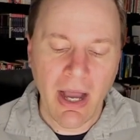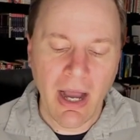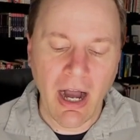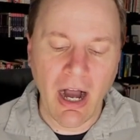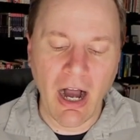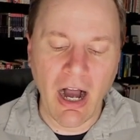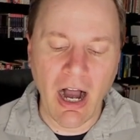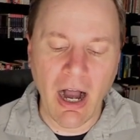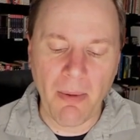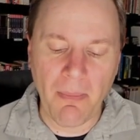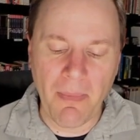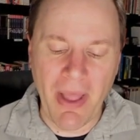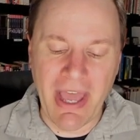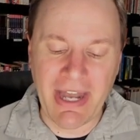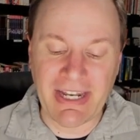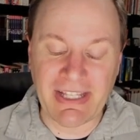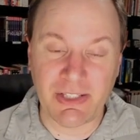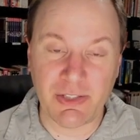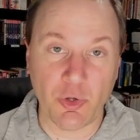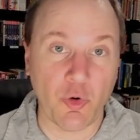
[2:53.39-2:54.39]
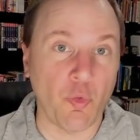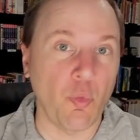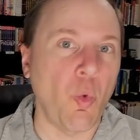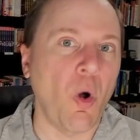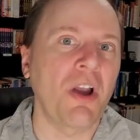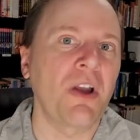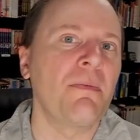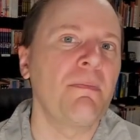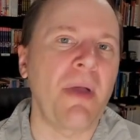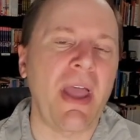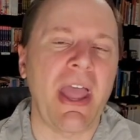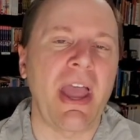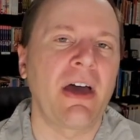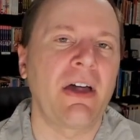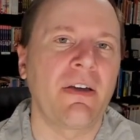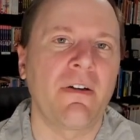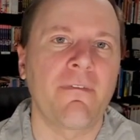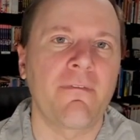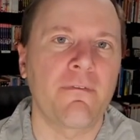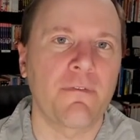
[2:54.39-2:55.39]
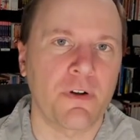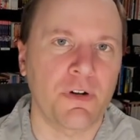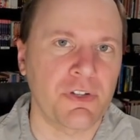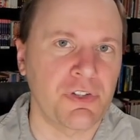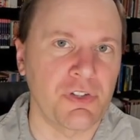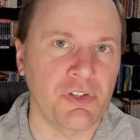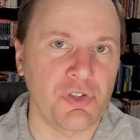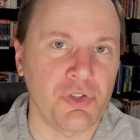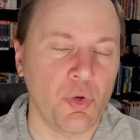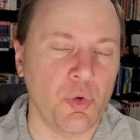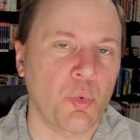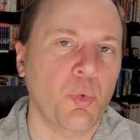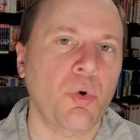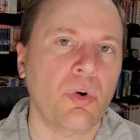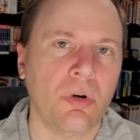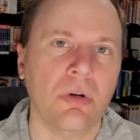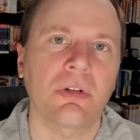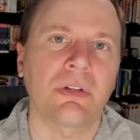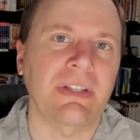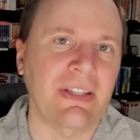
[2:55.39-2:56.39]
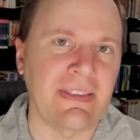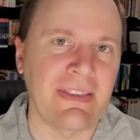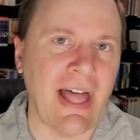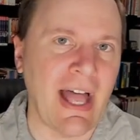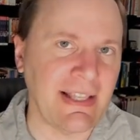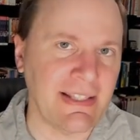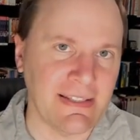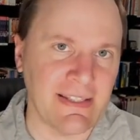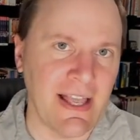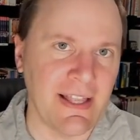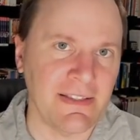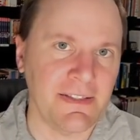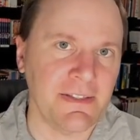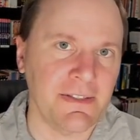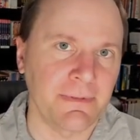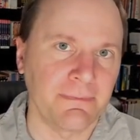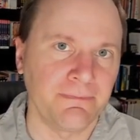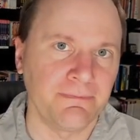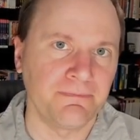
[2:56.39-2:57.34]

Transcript: Um, and it's sort of one man versus the world in that sense.